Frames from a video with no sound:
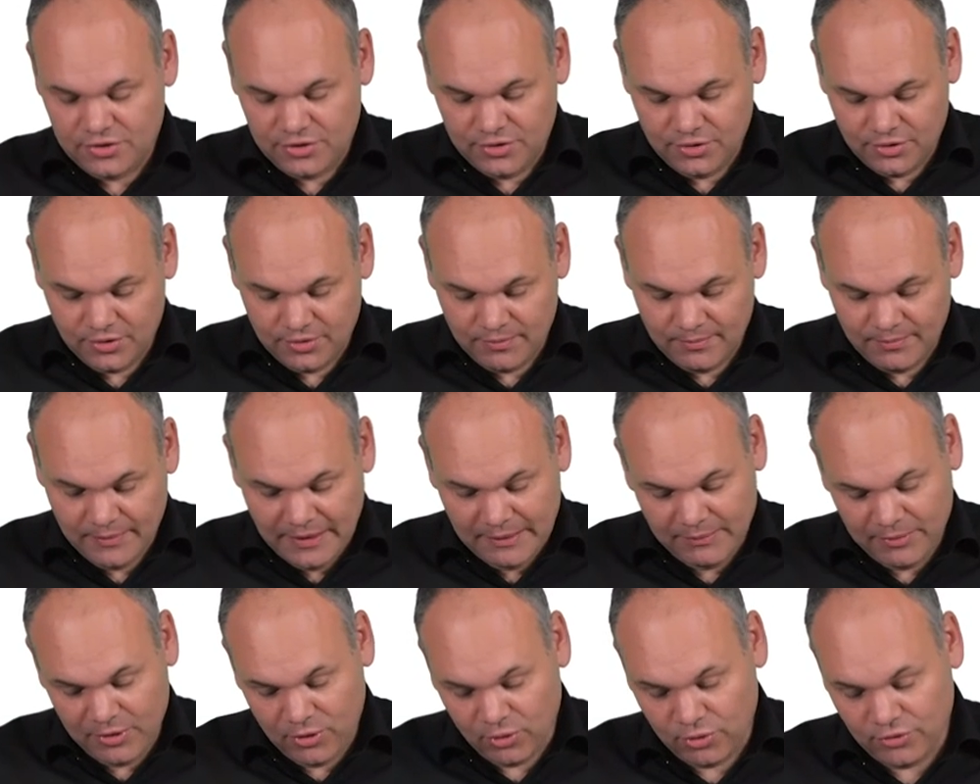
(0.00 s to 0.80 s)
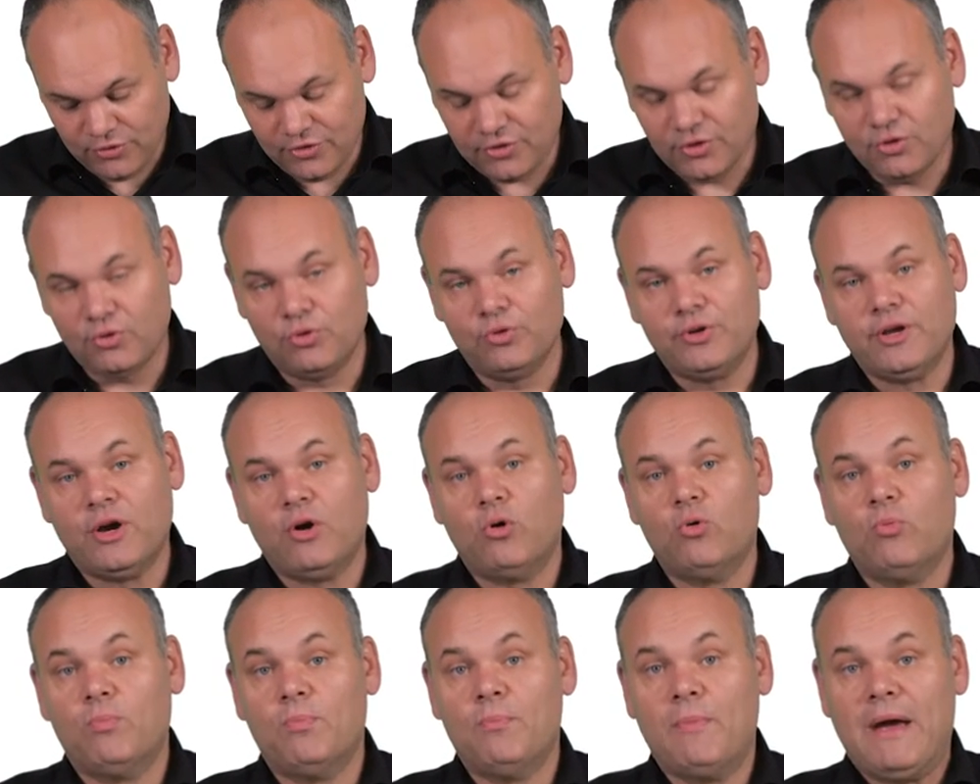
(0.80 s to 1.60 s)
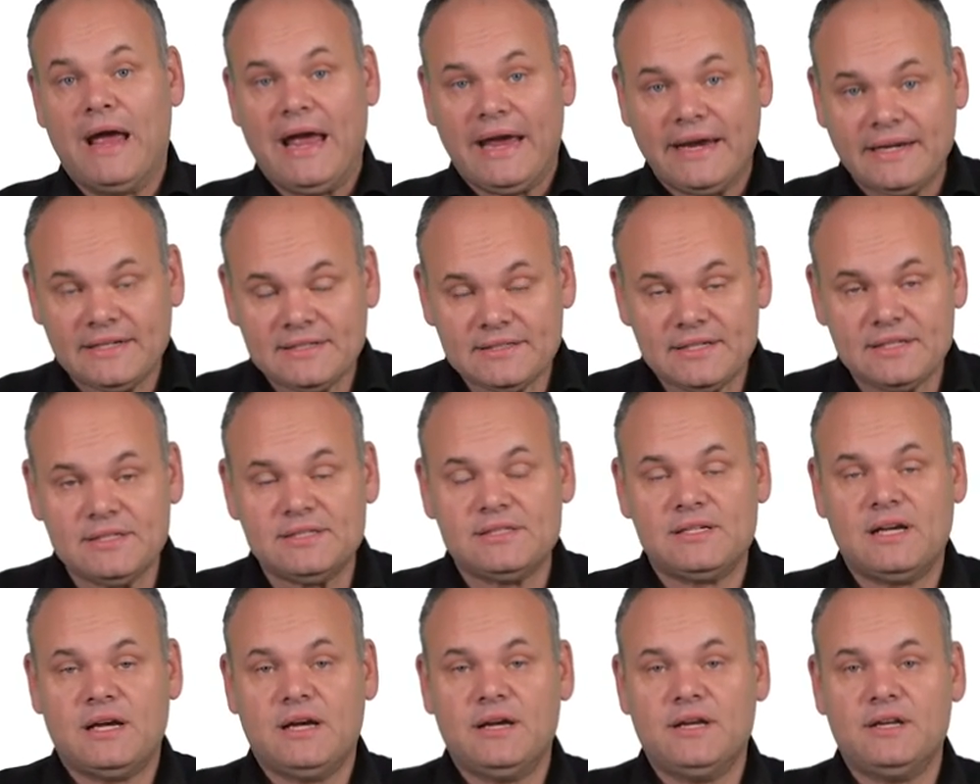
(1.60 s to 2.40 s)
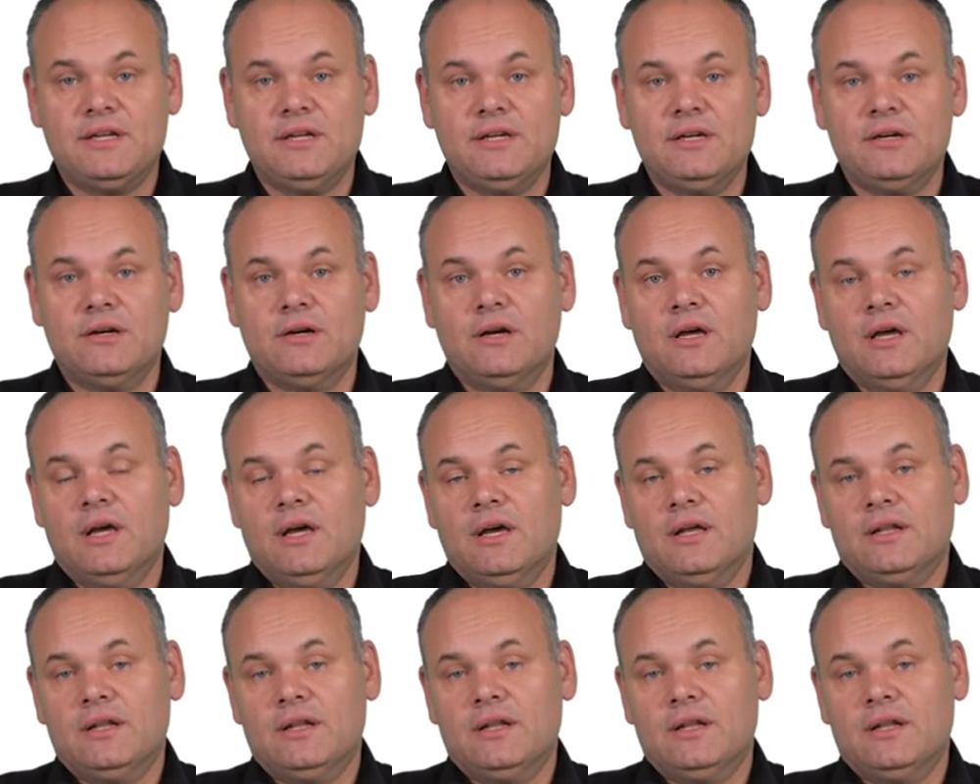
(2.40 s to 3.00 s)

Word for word: you maybe also know the open access idea,